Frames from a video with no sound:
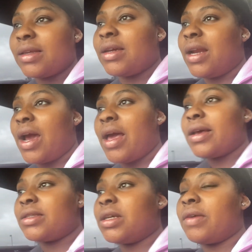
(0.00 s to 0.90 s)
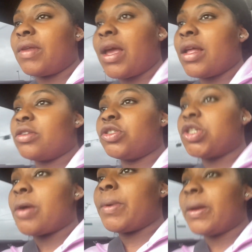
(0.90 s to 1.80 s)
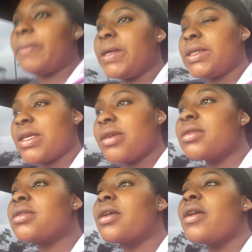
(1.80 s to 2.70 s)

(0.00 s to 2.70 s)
And I asked her if they had the strawberry biscuits.